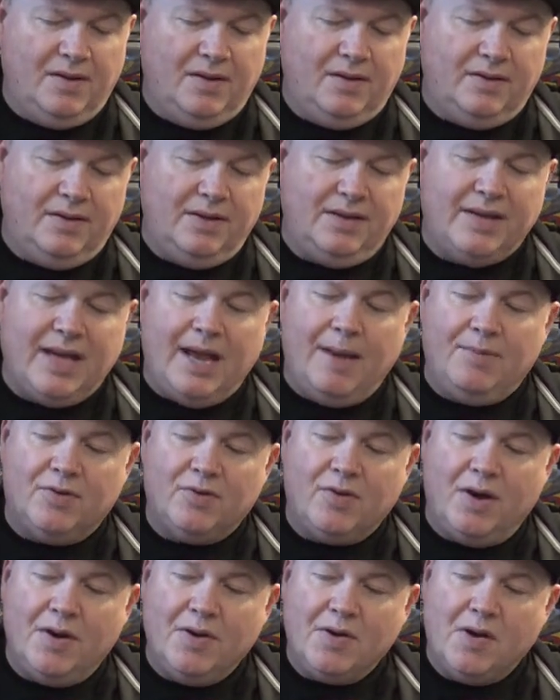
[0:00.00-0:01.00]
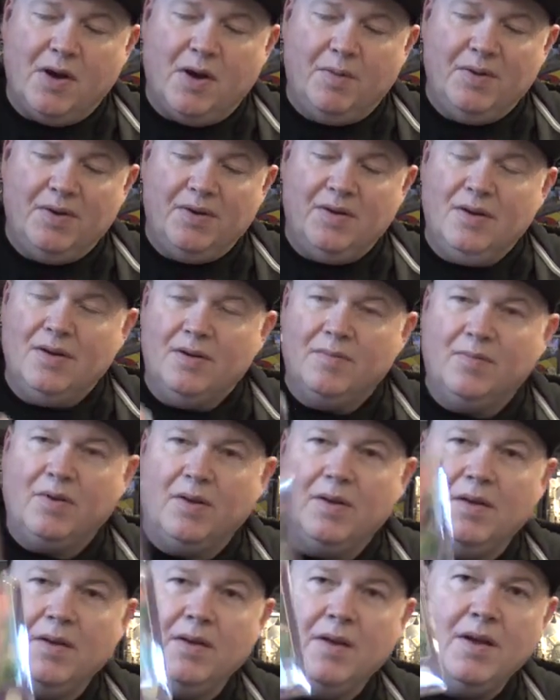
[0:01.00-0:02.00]
This game is quite uncommon.
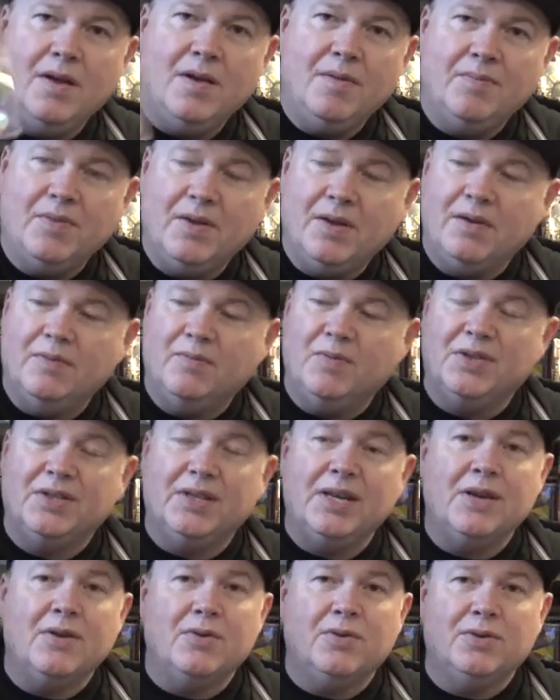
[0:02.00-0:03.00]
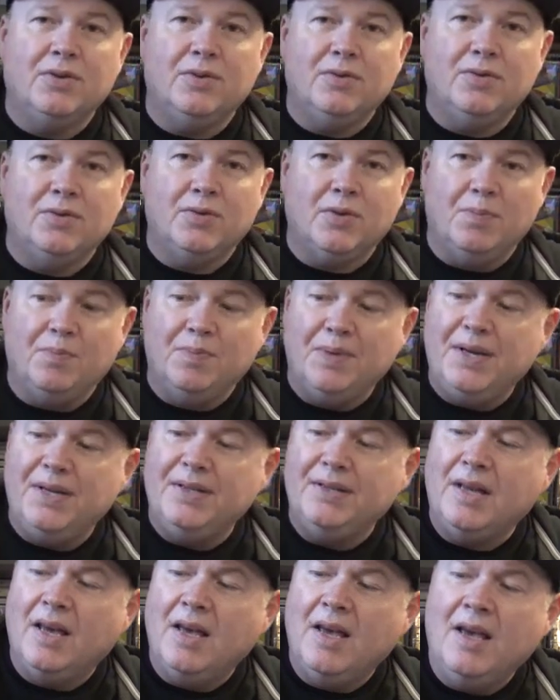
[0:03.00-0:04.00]
The sequel to Zombies,